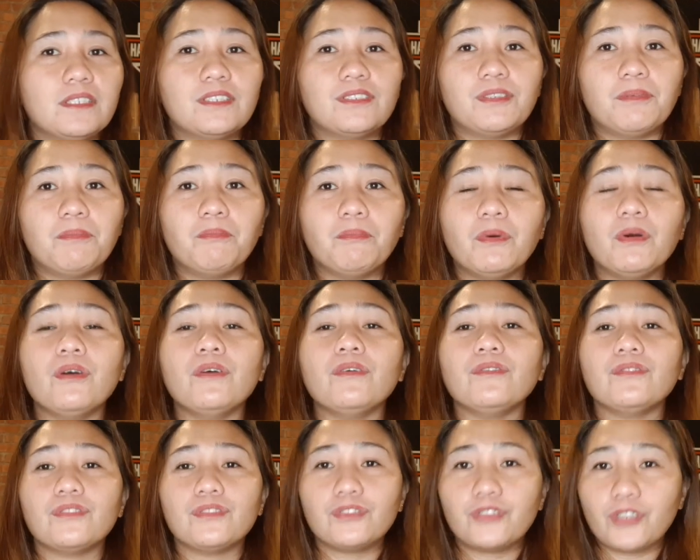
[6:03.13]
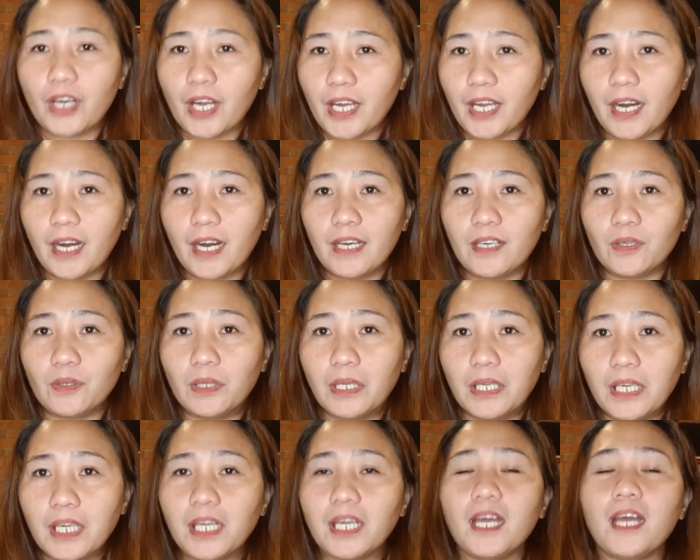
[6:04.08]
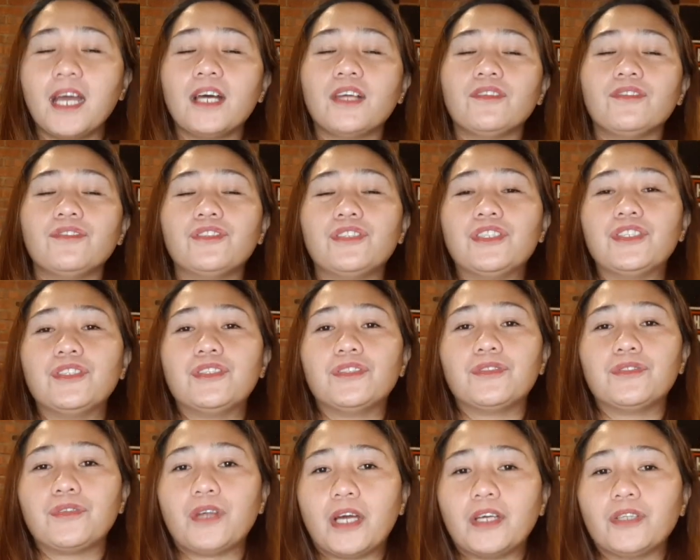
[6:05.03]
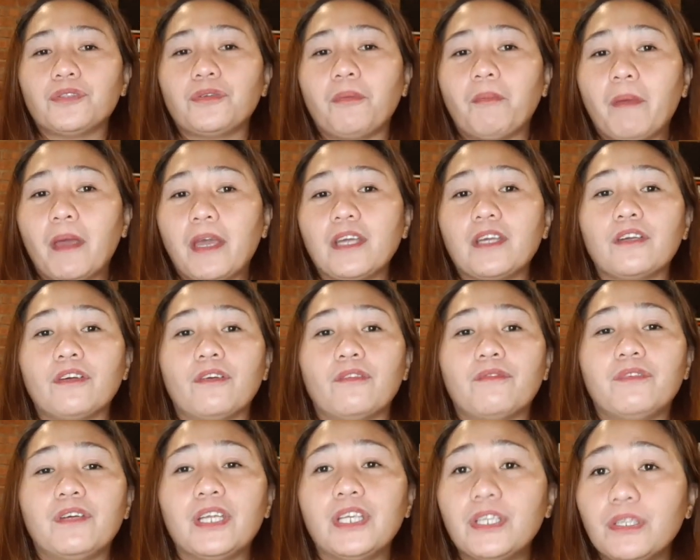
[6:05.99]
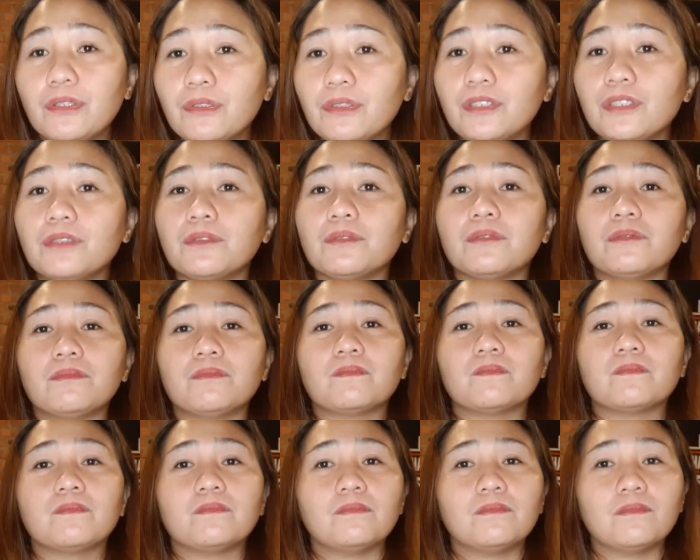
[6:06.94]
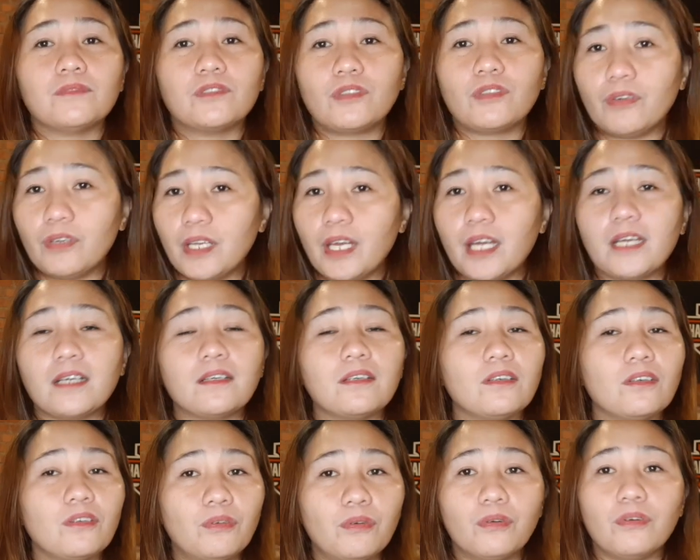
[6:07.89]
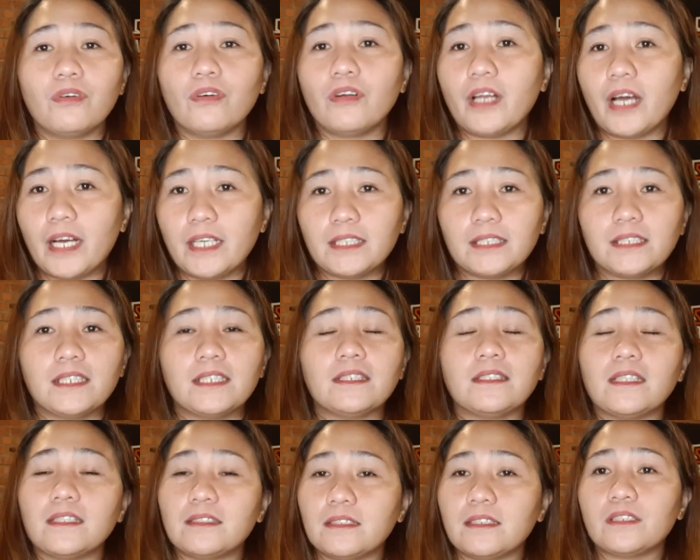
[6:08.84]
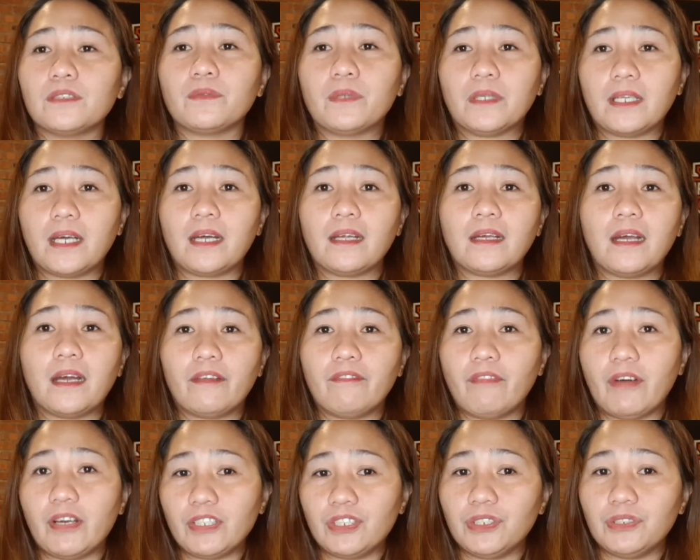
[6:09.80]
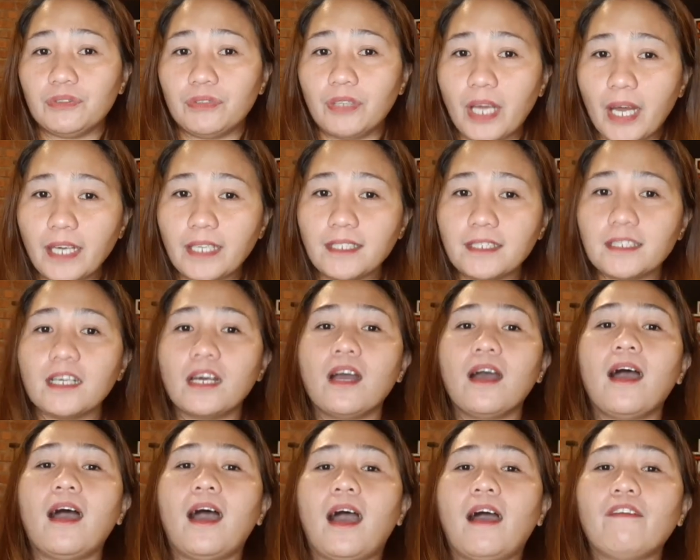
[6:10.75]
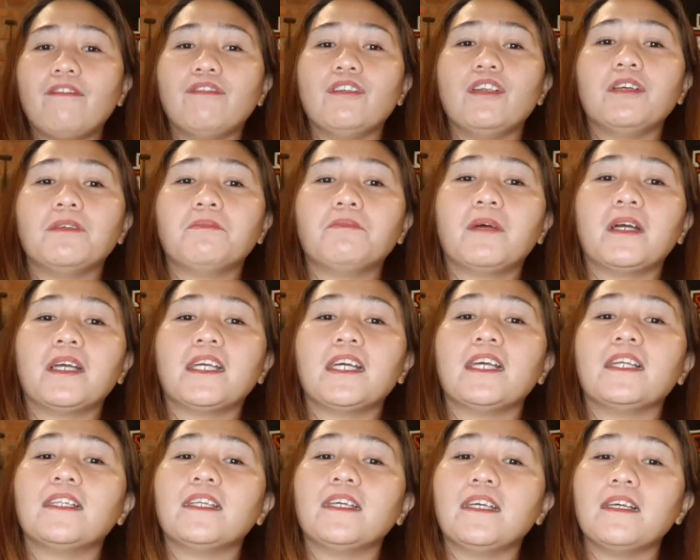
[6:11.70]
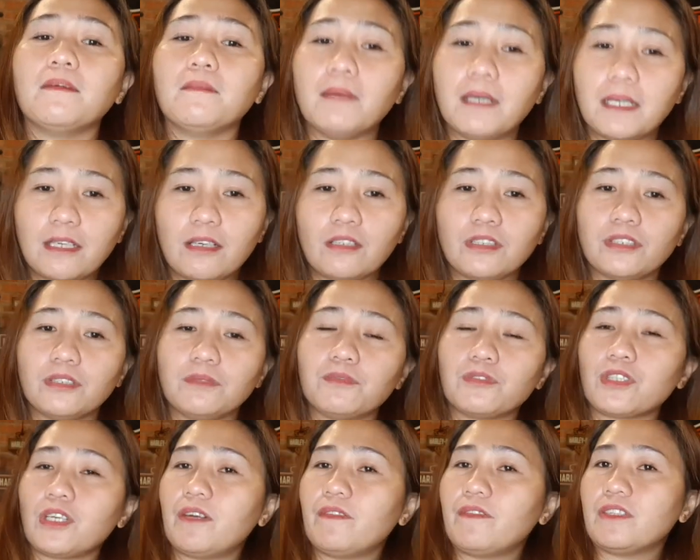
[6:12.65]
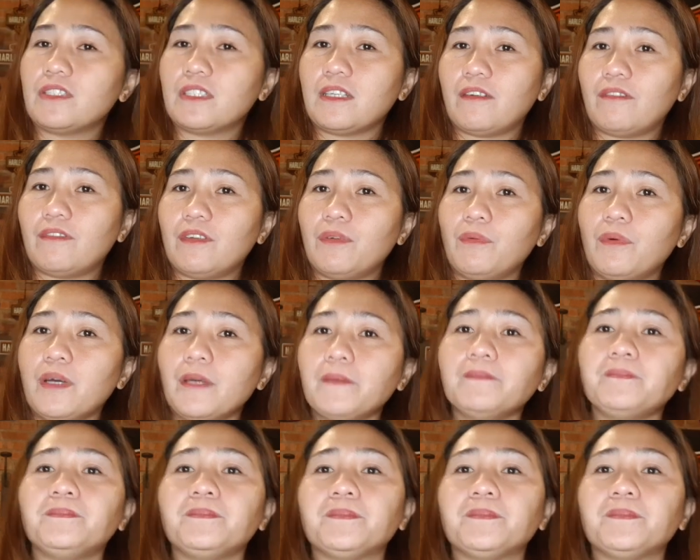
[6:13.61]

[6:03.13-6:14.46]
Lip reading: simple, try hard only, try to make your videos, connect Google AdSense. That is what I advise you guys. Affiliate marketing, make our subscribers, everyone.